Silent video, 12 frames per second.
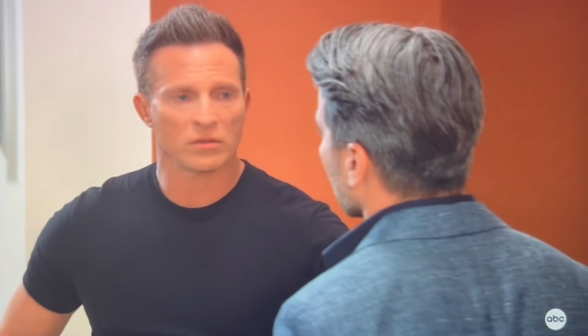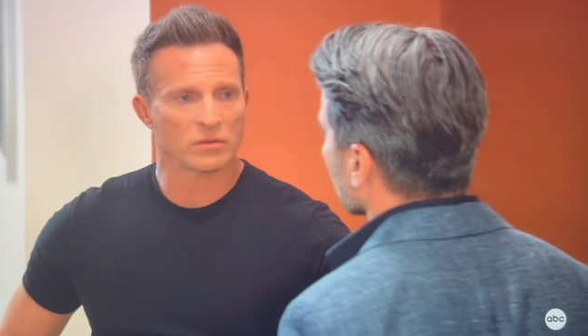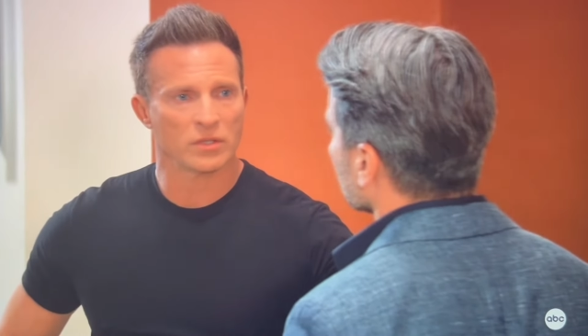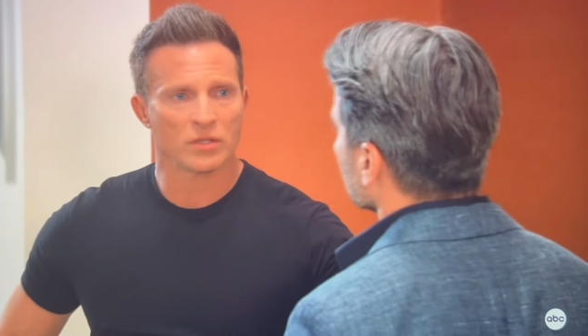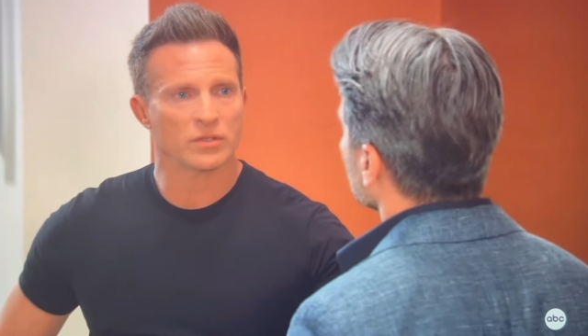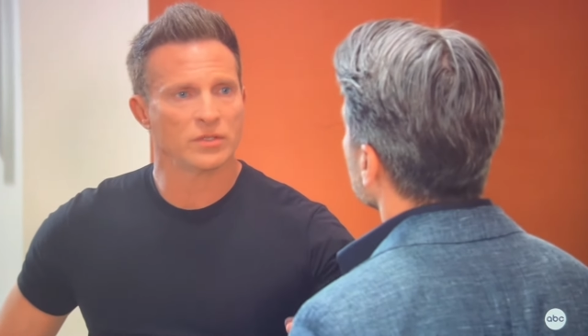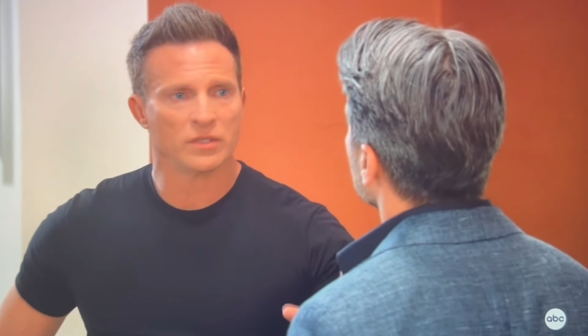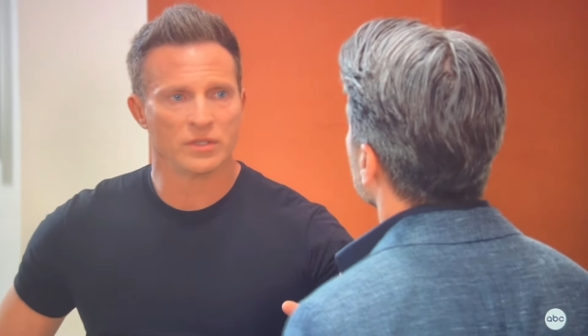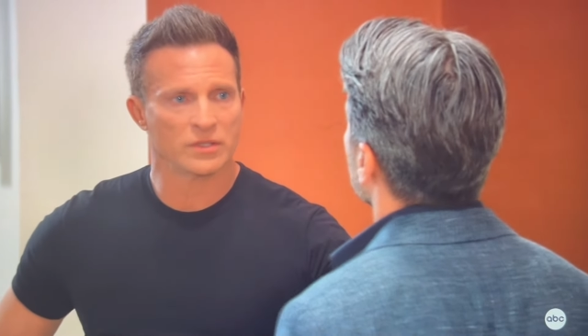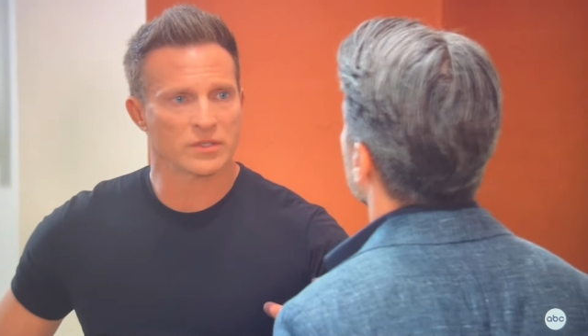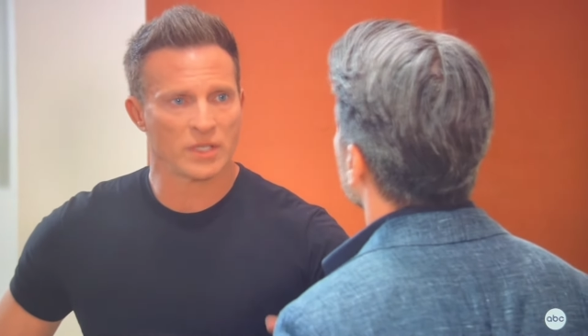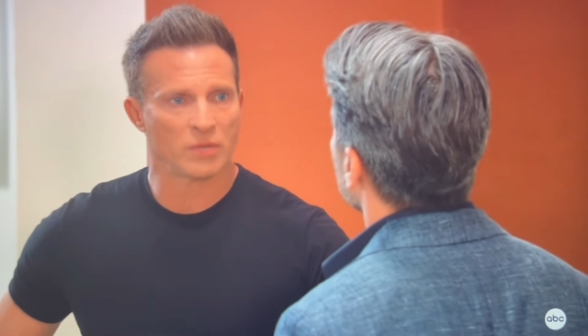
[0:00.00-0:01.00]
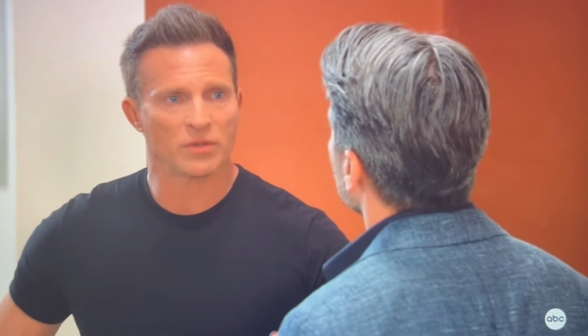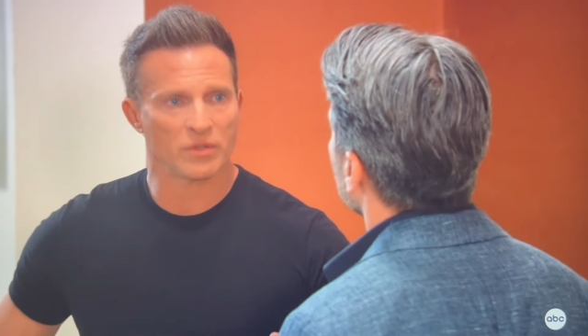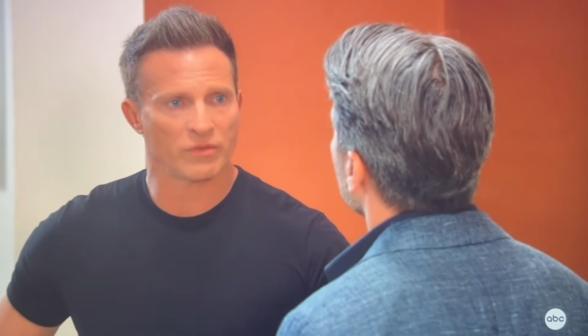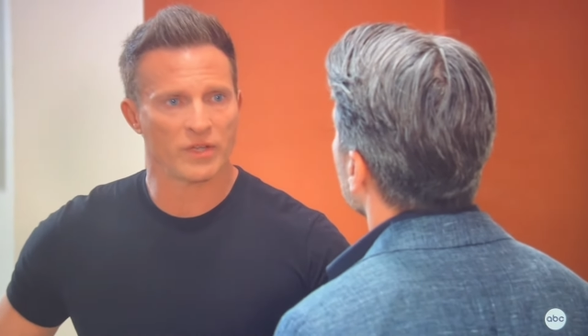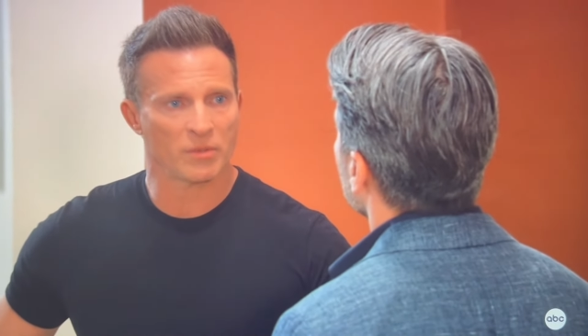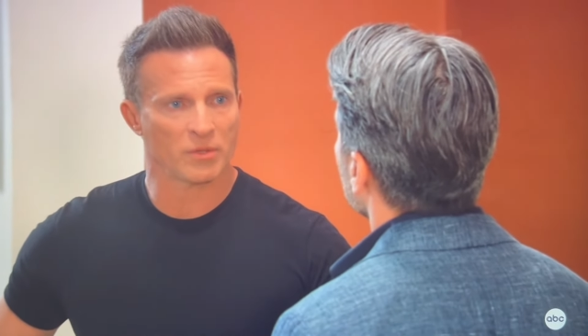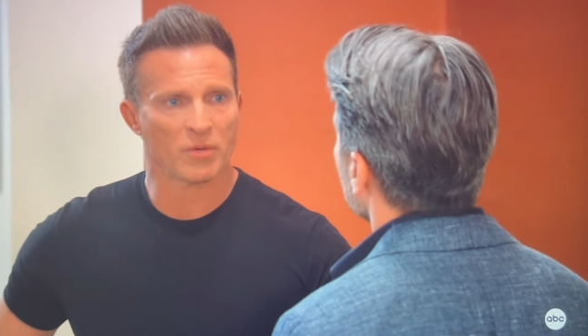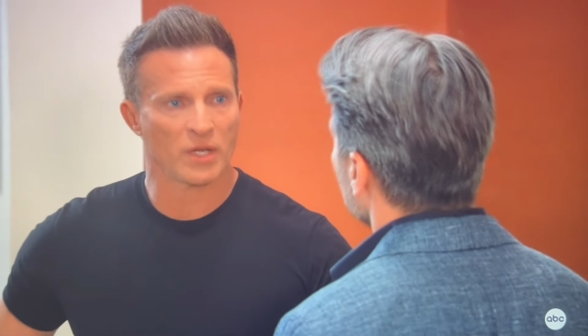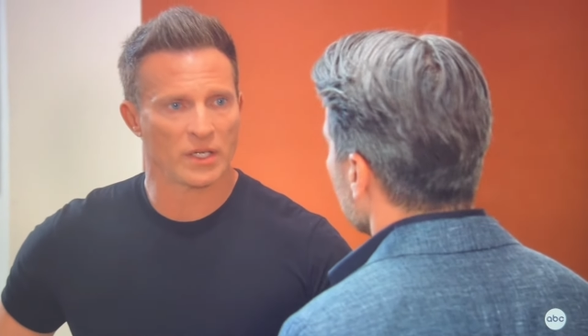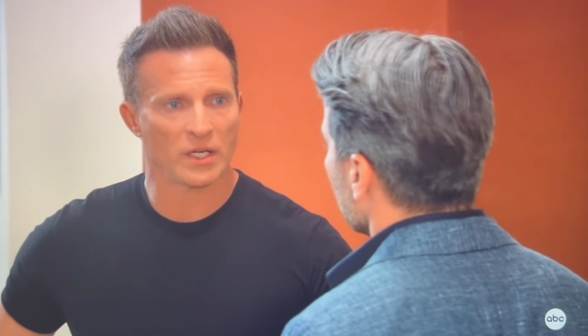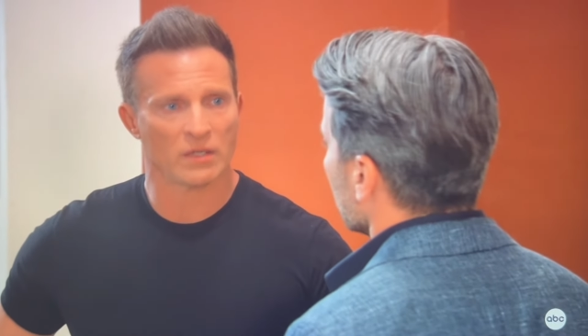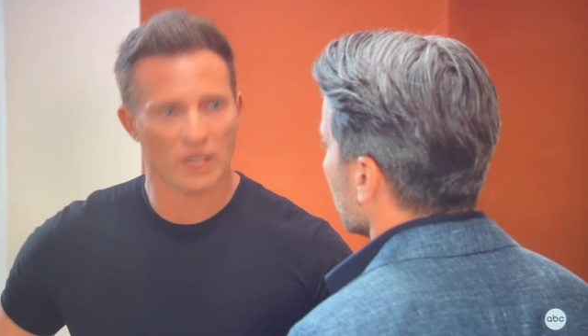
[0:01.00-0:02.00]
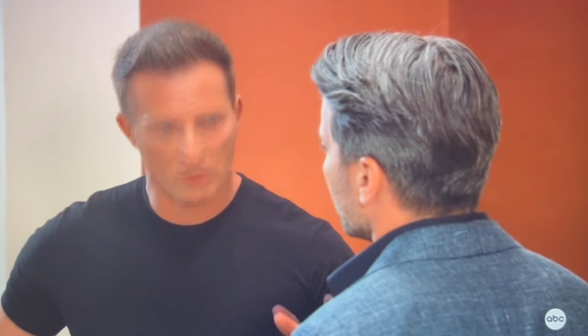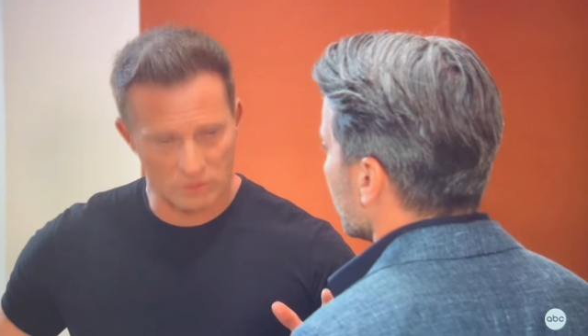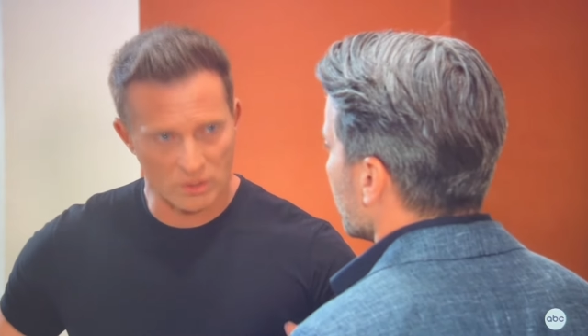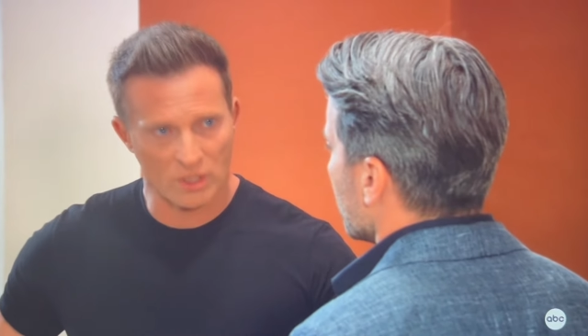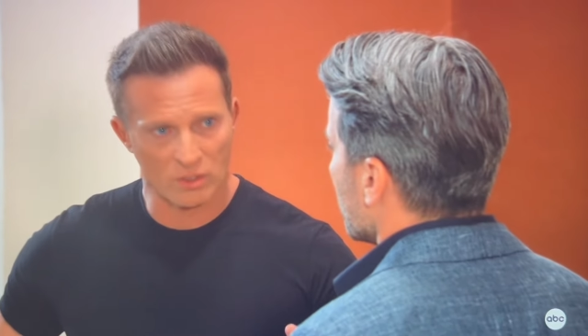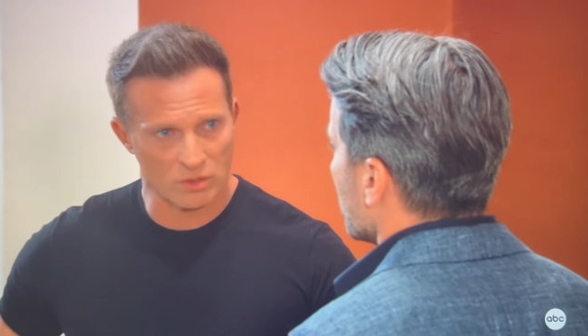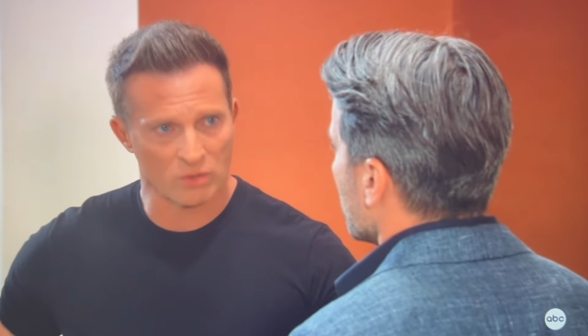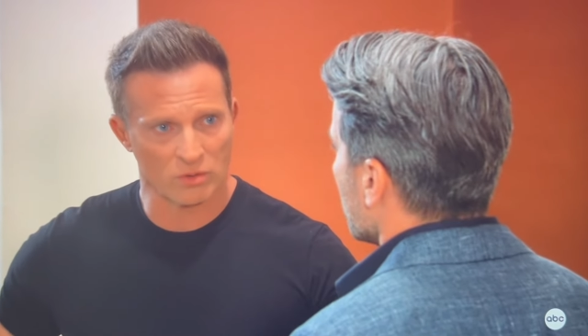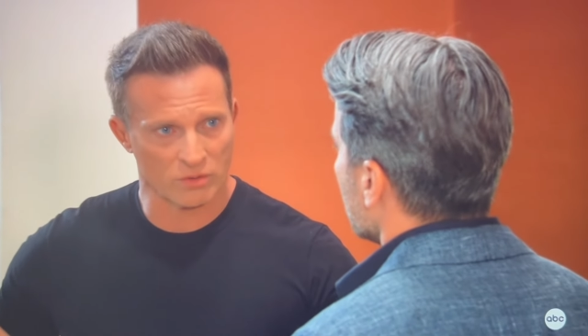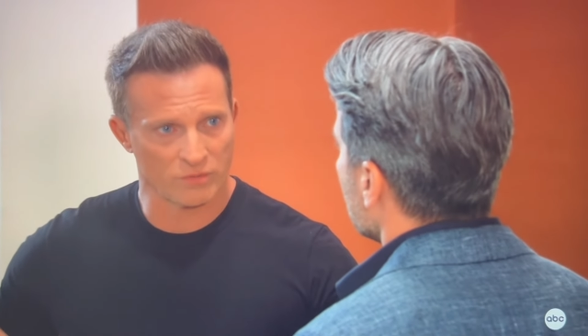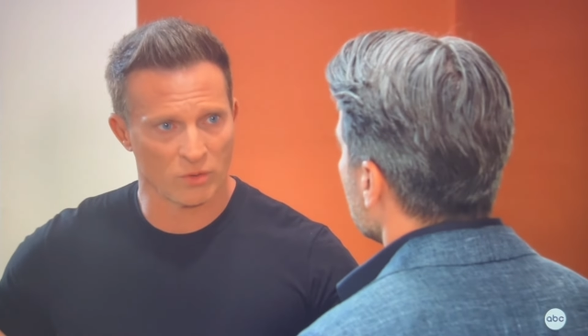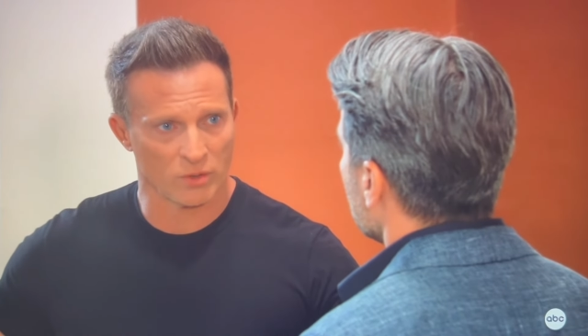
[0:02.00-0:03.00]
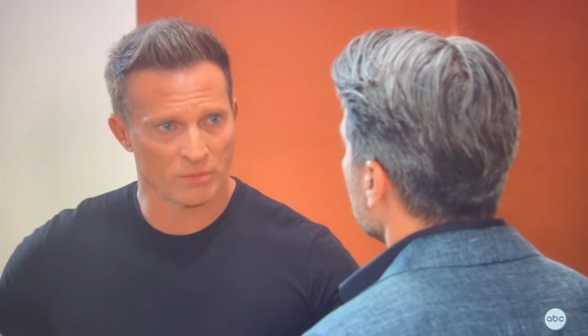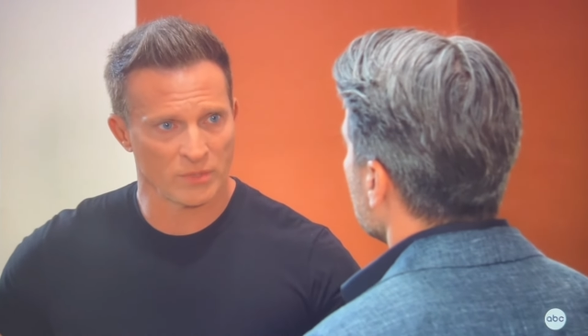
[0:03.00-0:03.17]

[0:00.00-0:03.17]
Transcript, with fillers: know you need to stay with your family right now. I'll, I'll go look for him.